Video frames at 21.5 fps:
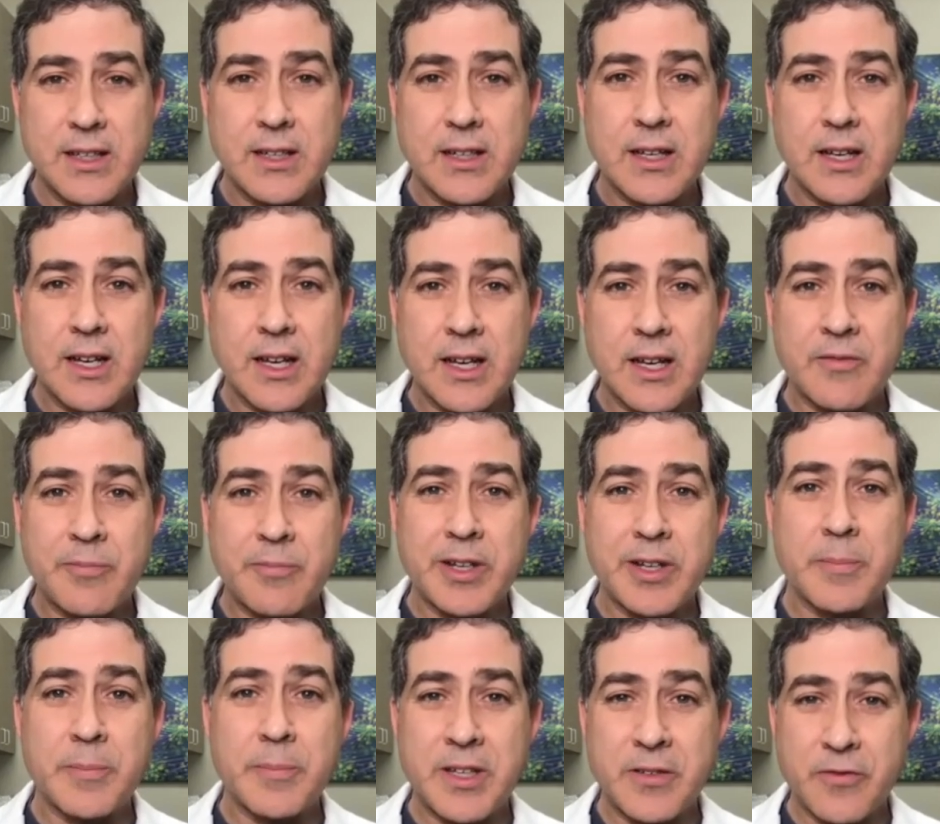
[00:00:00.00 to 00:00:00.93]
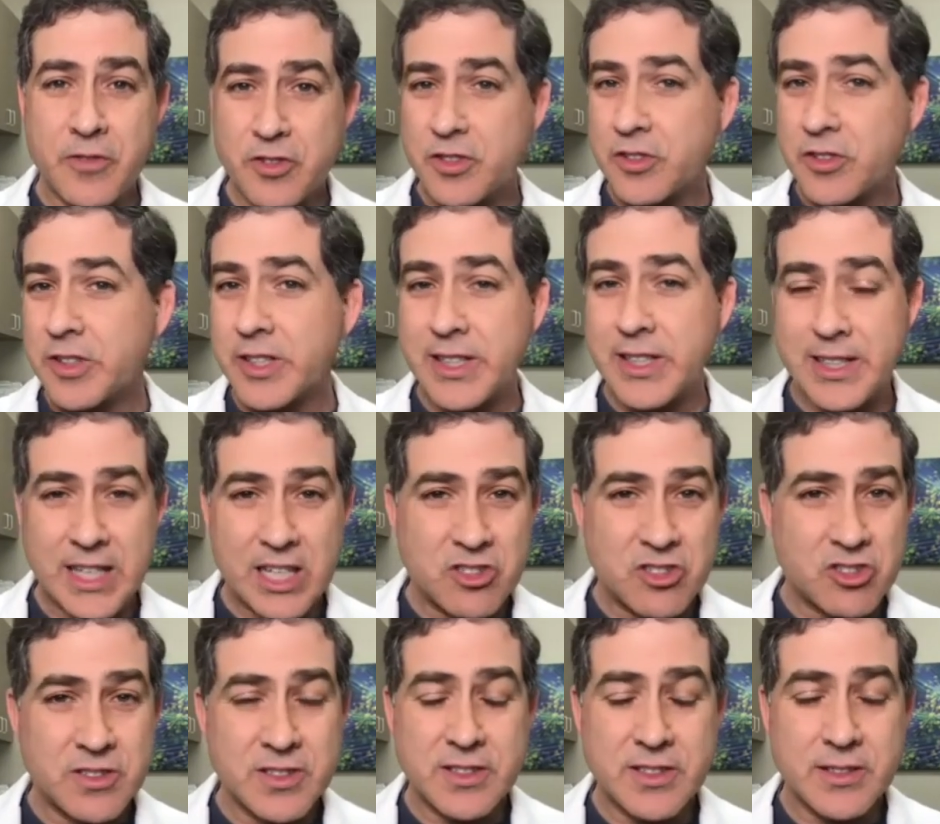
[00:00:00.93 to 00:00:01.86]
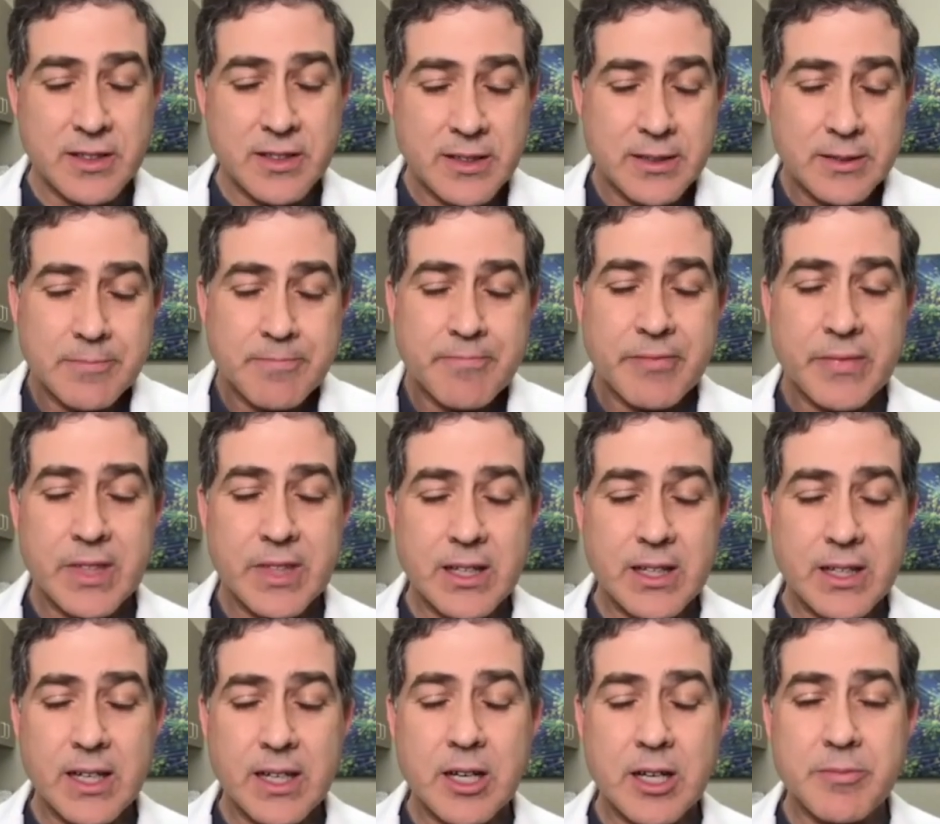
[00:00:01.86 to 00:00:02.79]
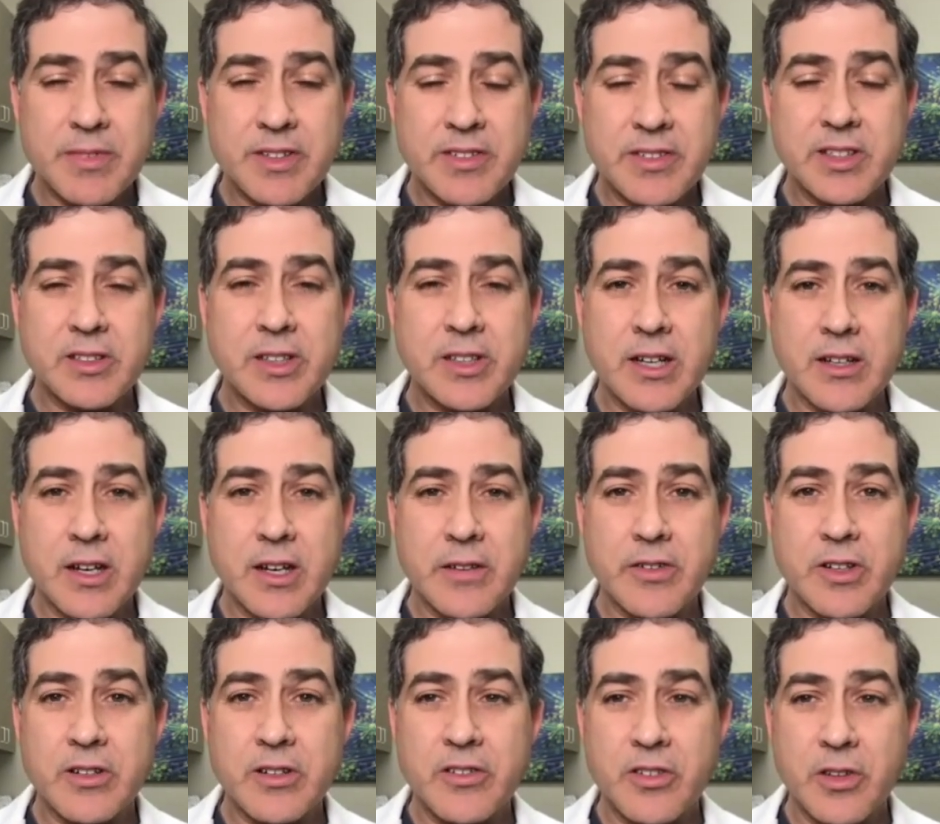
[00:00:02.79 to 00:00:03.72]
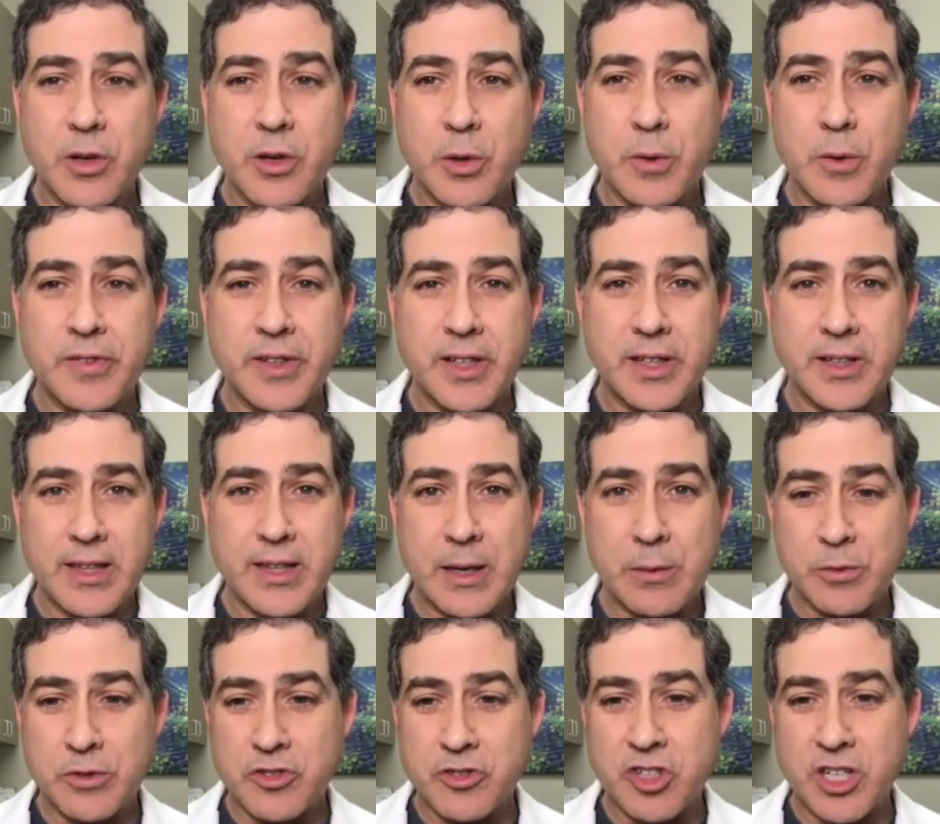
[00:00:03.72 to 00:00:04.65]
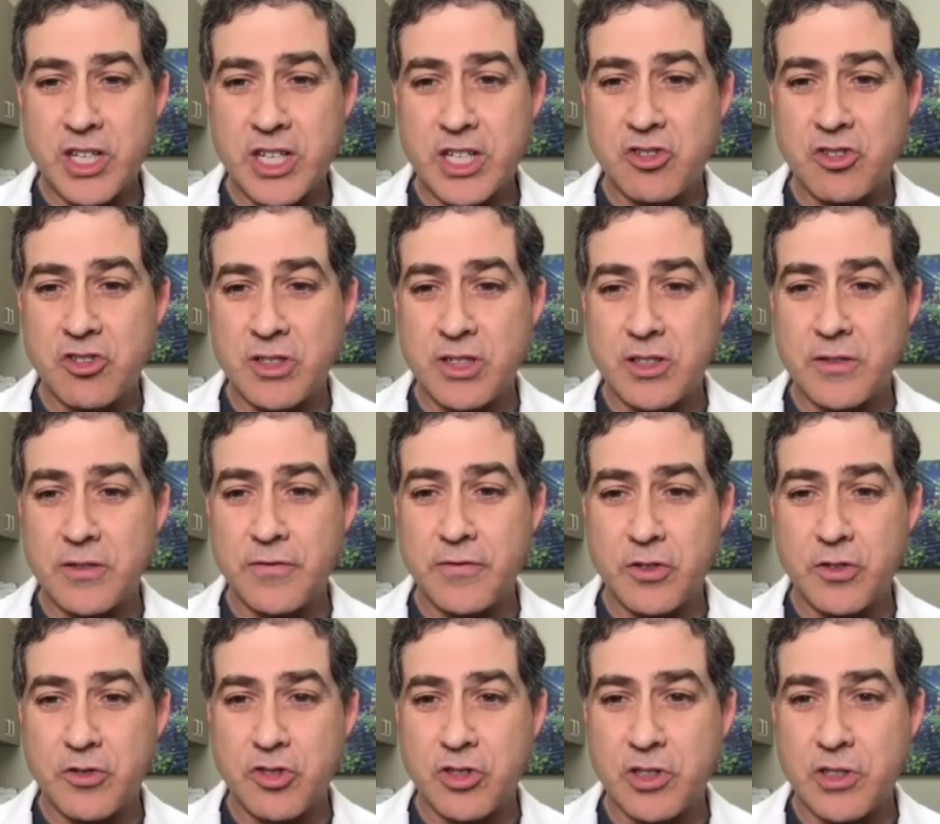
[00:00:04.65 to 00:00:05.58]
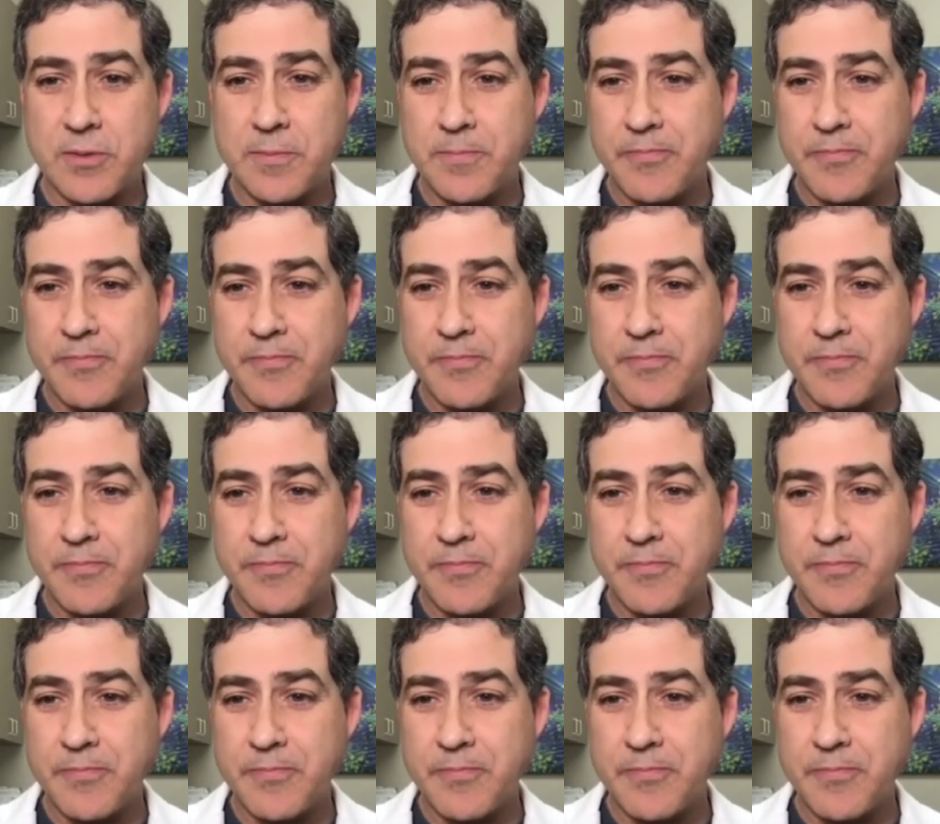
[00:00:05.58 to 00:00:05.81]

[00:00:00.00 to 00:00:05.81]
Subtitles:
PRP for certain indications, is still not covered. So hopefully that will change in the future.